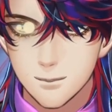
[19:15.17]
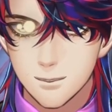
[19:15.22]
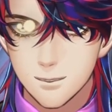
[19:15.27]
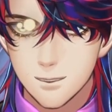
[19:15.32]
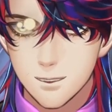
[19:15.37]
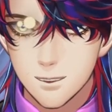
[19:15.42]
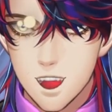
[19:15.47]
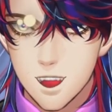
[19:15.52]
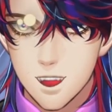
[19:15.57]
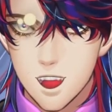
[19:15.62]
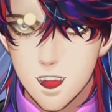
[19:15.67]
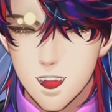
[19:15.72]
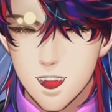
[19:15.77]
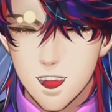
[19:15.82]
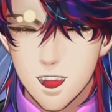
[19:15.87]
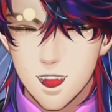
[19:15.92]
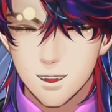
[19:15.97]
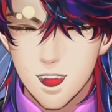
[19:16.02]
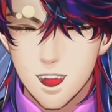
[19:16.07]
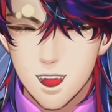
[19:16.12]
Hoshino is
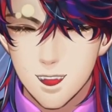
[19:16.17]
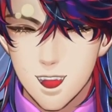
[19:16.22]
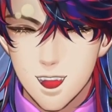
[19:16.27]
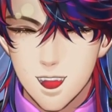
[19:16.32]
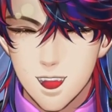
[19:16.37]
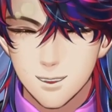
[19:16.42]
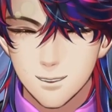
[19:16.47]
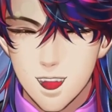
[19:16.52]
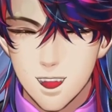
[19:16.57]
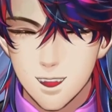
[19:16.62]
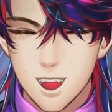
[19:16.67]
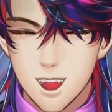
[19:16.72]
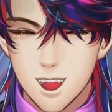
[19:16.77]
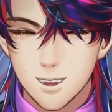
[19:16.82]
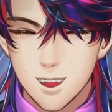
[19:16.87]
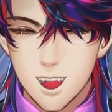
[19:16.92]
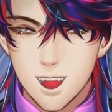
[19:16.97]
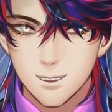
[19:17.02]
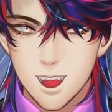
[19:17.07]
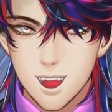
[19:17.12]
right, Serika.
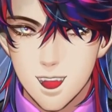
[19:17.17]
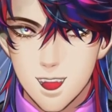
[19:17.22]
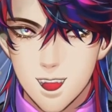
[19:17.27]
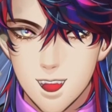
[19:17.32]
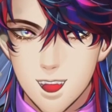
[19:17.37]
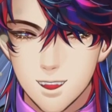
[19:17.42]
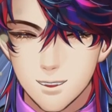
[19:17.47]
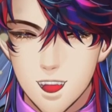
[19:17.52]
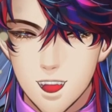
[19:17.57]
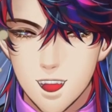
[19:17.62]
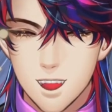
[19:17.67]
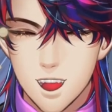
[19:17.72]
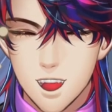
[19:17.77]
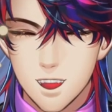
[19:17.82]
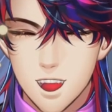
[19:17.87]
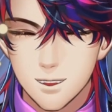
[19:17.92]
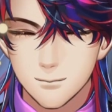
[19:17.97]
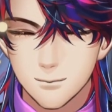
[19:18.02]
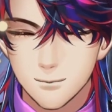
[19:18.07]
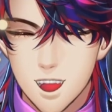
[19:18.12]
Sensei is
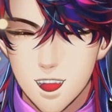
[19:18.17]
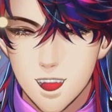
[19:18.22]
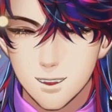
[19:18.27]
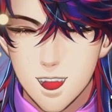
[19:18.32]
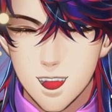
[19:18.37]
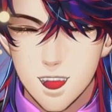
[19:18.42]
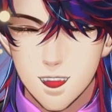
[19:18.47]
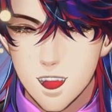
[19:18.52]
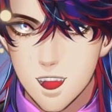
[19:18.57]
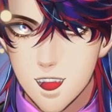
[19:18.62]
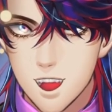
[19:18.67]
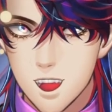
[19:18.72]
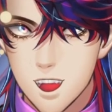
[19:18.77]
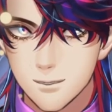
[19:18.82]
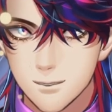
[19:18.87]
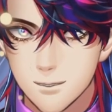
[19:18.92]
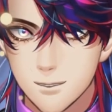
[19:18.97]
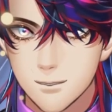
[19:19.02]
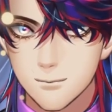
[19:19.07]
responsible, trustworthy even.